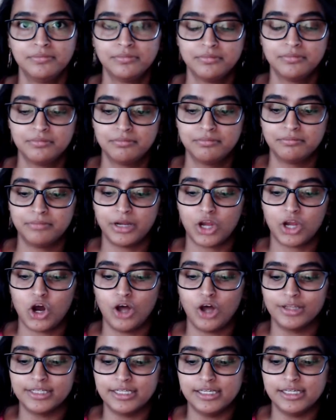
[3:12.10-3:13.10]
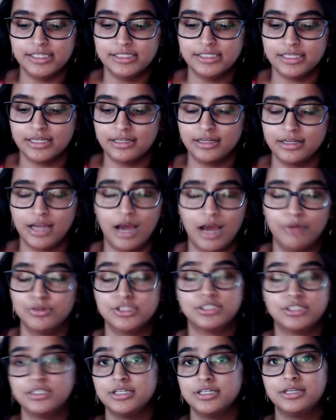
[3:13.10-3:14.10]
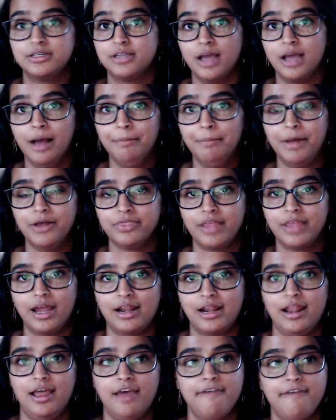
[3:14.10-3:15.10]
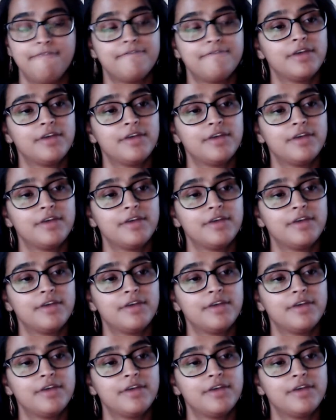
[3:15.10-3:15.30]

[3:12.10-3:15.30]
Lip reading: my colleagues, and I wasn't about that life.